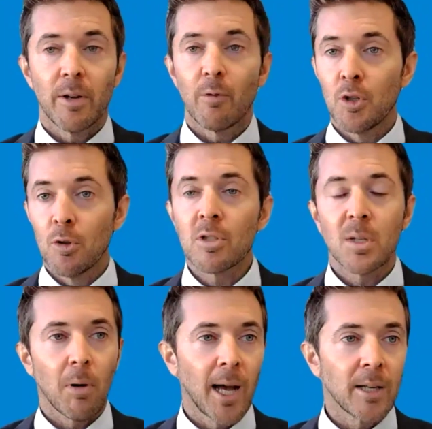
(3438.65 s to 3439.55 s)
reduce
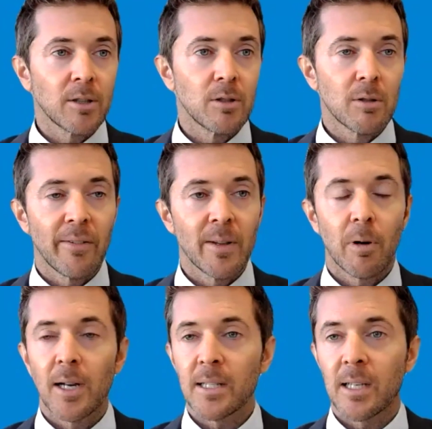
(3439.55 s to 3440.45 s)
supply to drive the
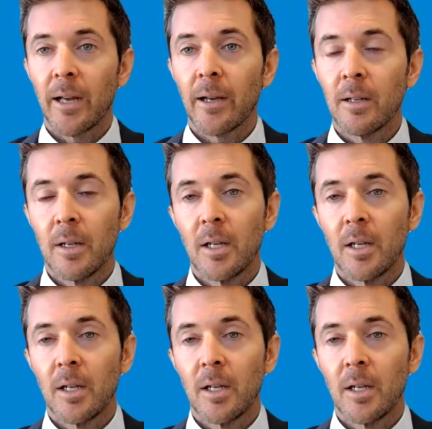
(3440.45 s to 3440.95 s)
price higher.